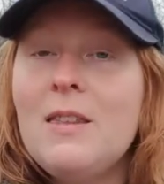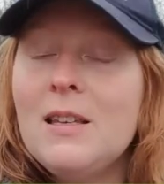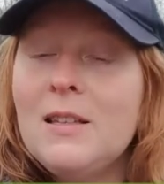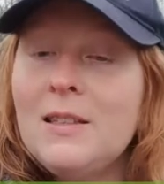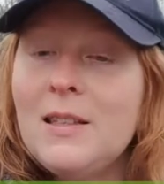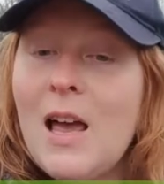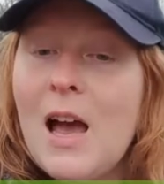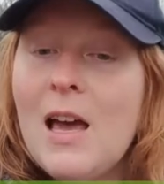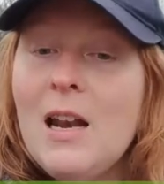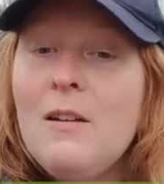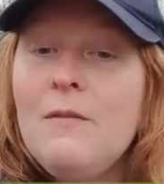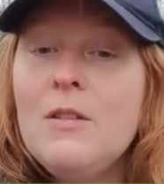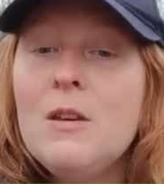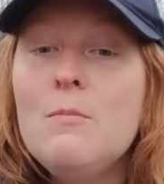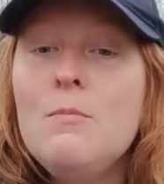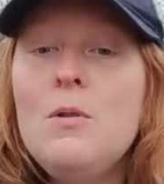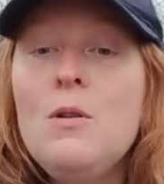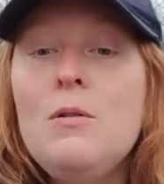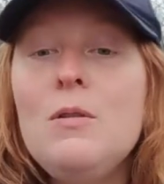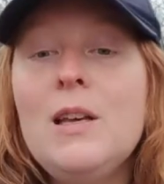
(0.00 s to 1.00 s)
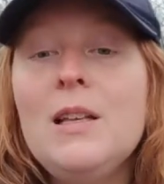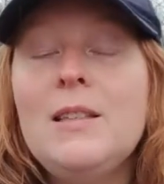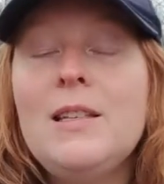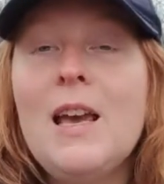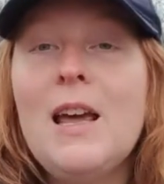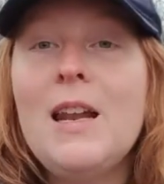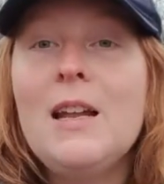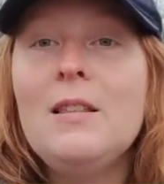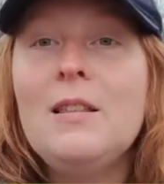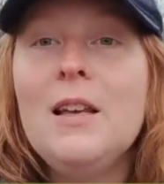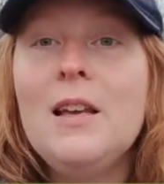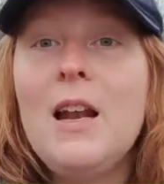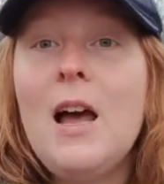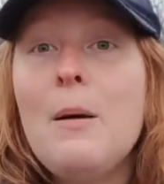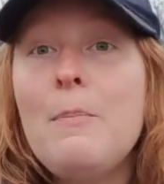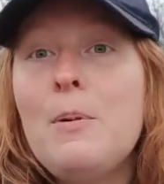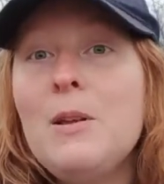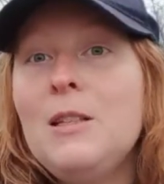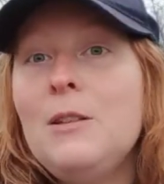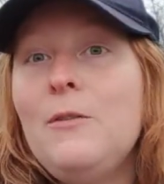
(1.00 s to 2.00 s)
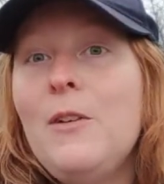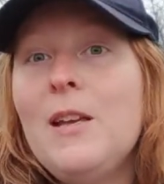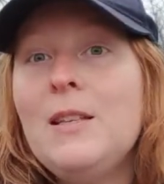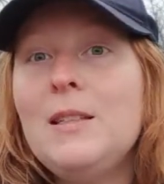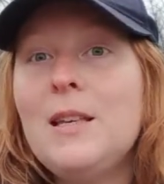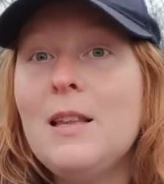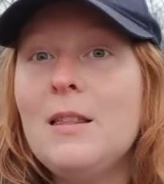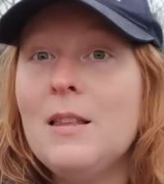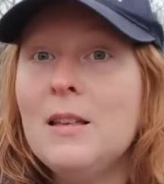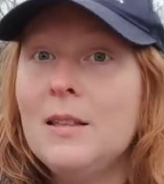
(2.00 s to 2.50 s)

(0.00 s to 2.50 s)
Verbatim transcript: the side of the moon that's getting lit up is facing